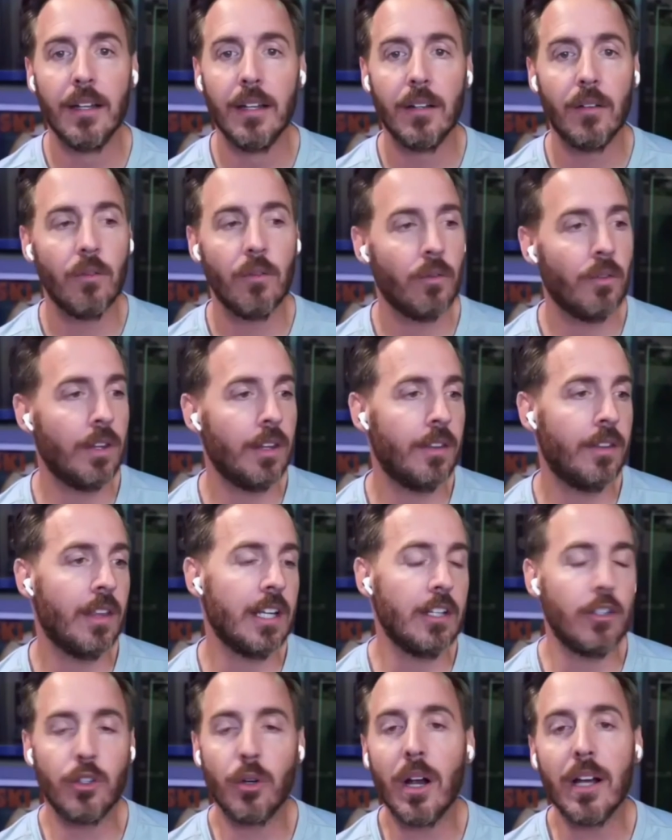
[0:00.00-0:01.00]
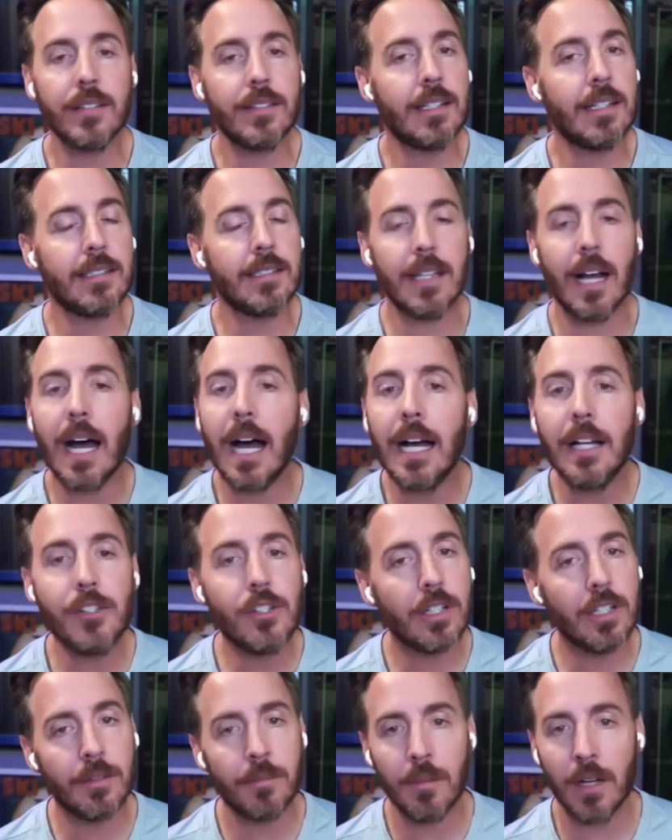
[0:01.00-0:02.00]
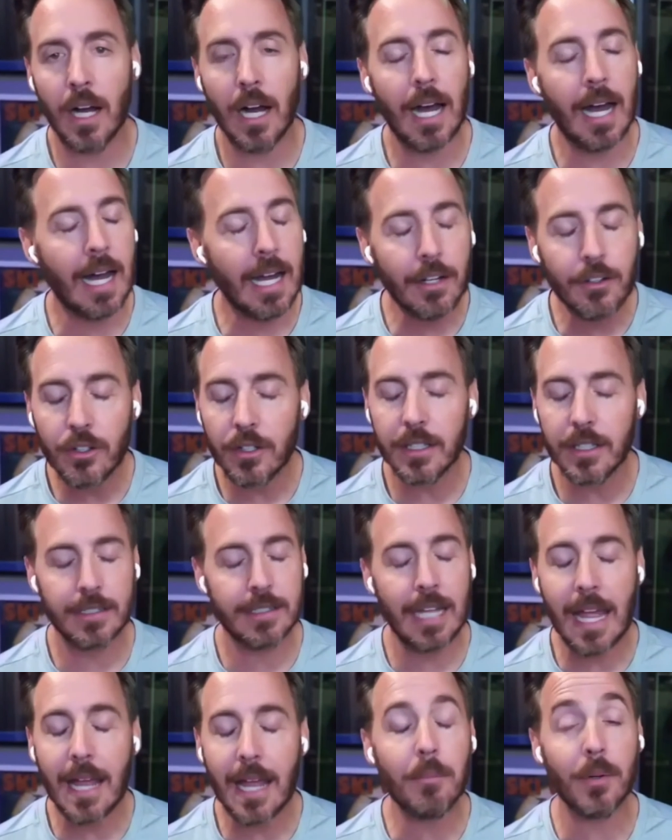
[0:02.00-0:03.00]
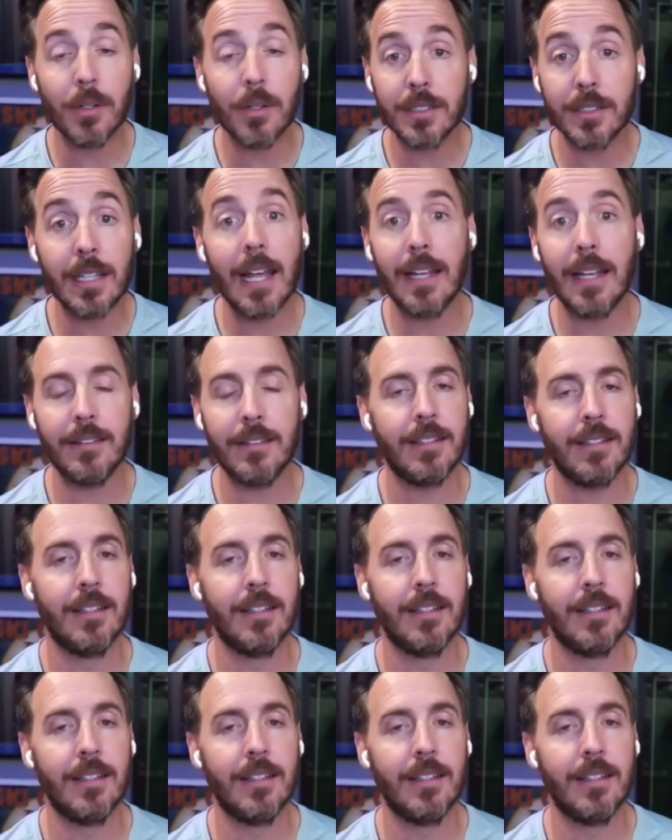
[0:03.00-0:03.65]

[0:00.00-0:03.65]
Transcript: They trusted us 110%,